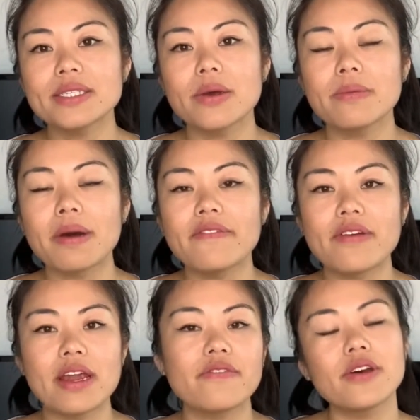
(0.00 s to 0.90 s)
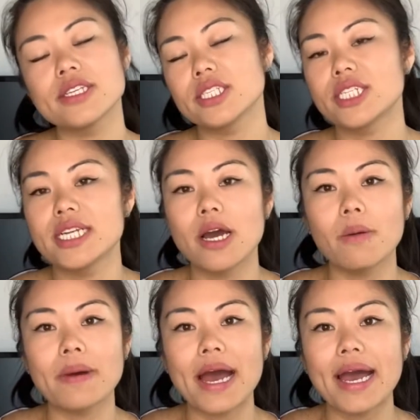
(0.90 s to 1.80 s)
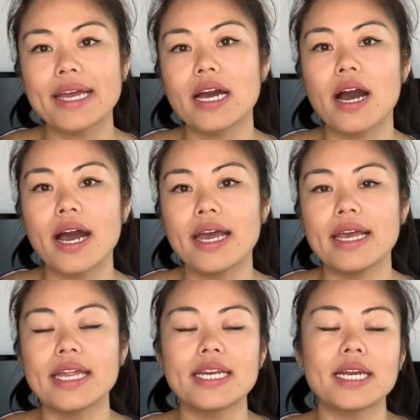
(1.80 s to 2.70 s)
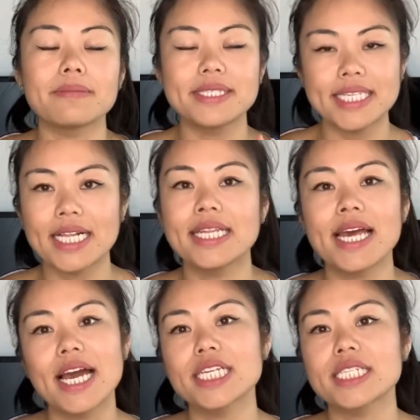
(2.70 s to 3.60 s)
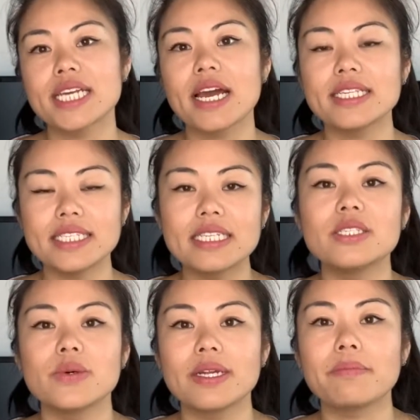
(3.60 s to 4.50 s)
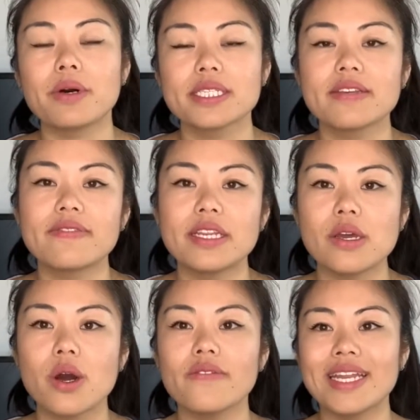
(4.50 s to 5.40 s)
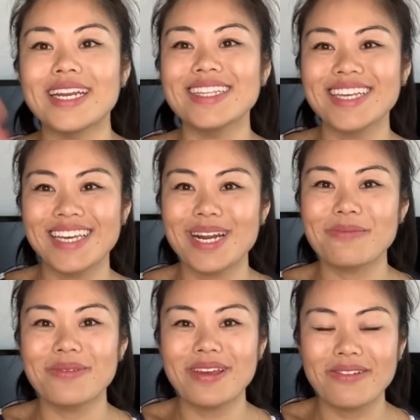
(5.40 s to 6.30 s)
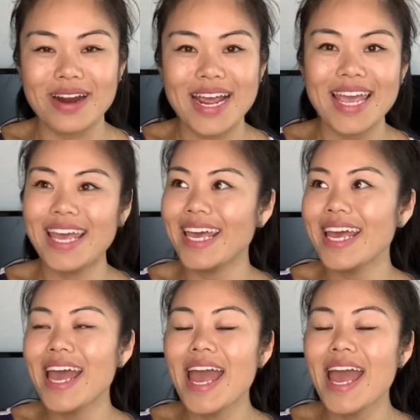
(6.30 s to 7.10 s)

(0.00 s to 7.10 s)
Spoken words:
So my very first Chanel bag I ended up selling. Actually, I did do an unboxing video of it and I'll link it up right here.